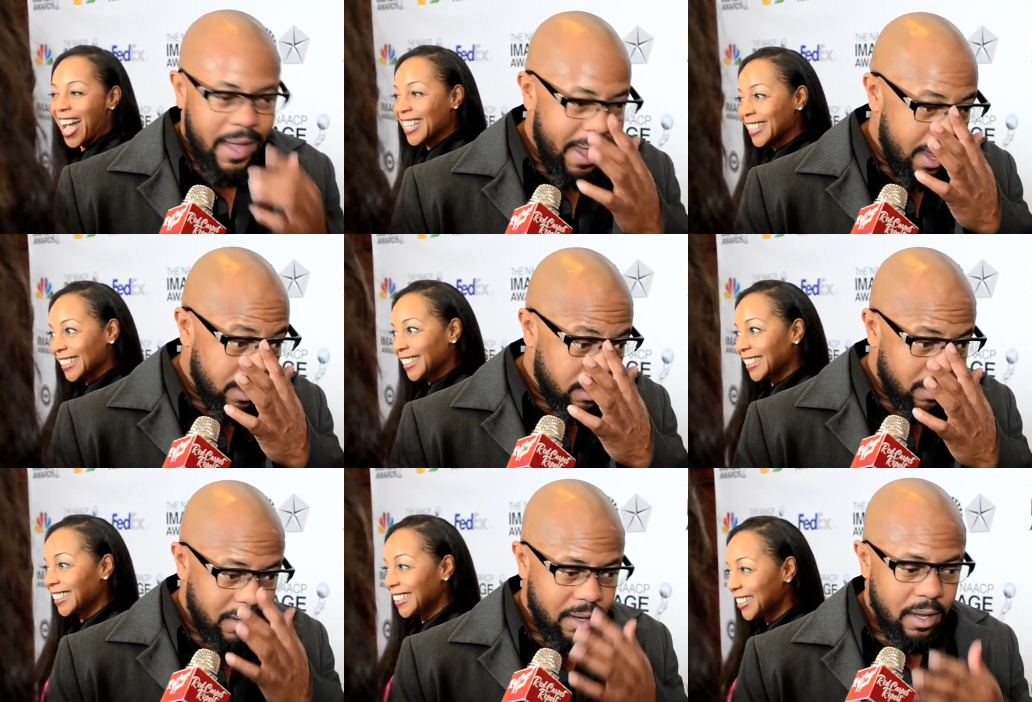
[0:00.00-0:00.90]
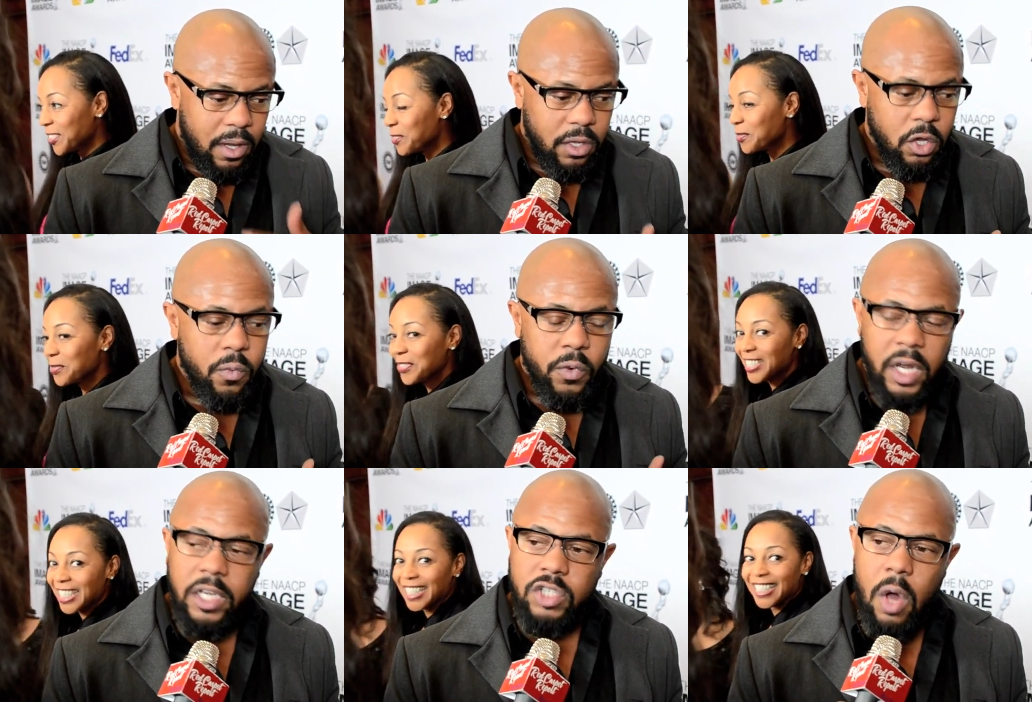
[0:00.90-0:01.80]
Speaker 1: and you
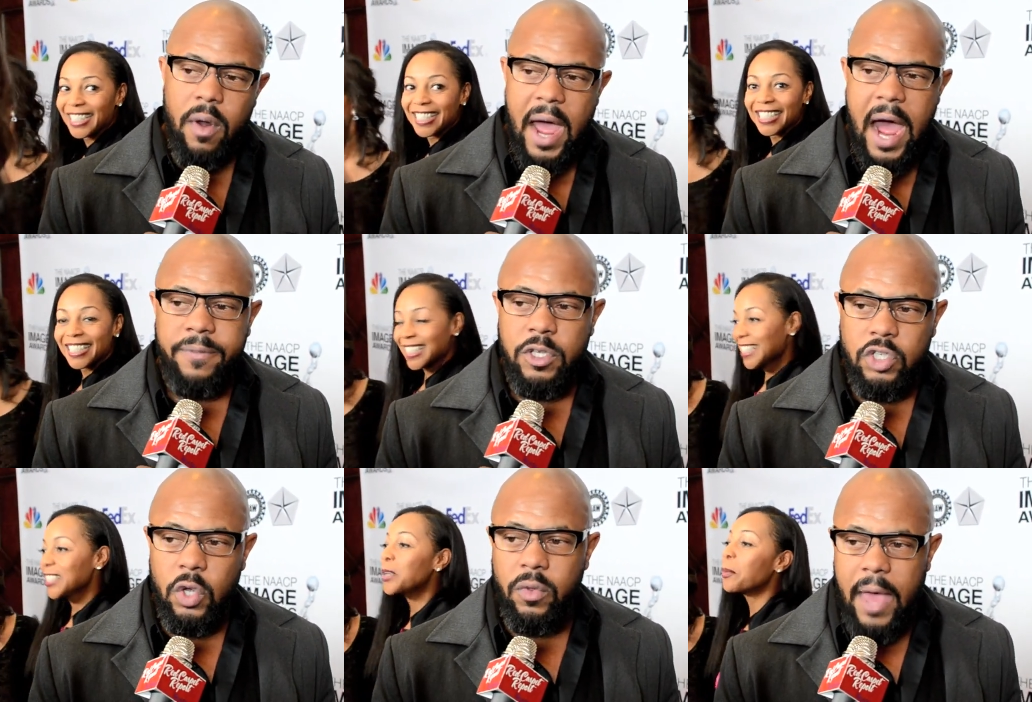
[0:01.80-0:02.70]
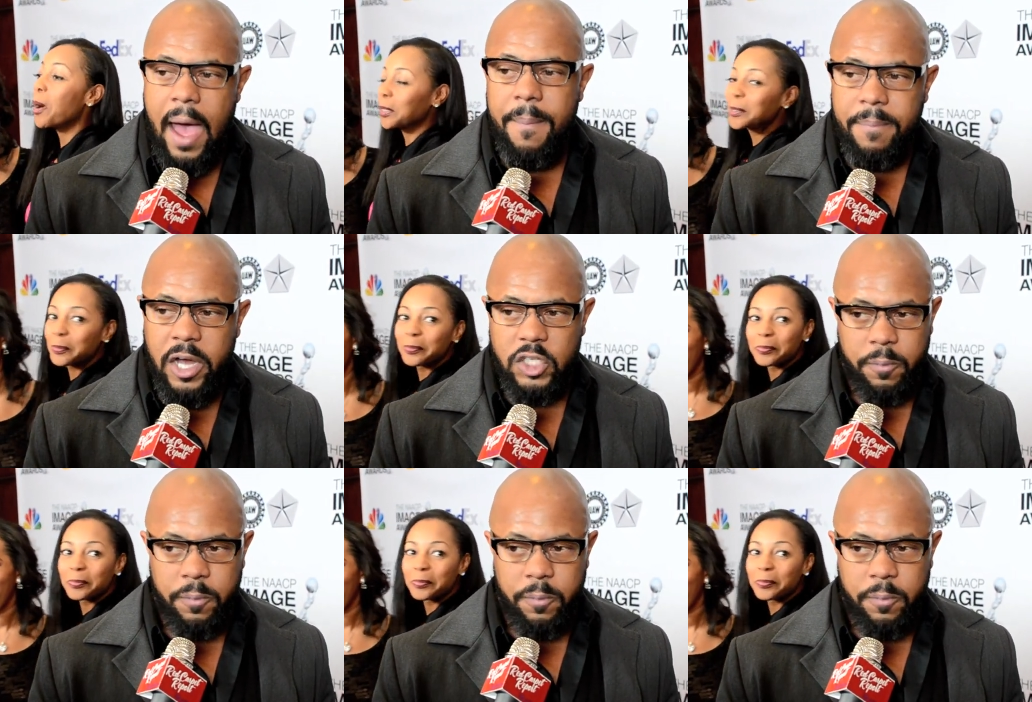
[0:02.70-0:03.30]
really don't have to do that much